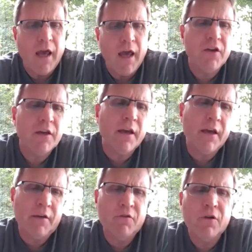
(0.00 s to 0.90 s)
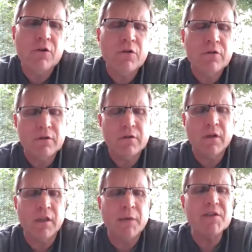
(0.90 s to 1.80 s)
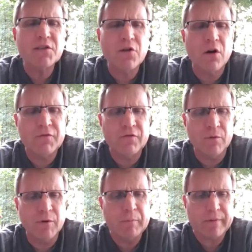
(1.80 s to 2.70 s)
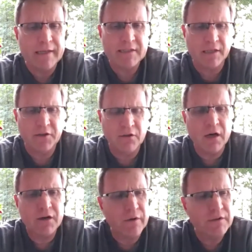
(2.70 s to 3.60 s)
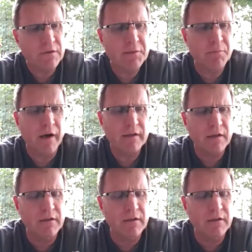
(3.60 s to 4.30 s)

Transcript: it, let me start from a place that you're not going to expect.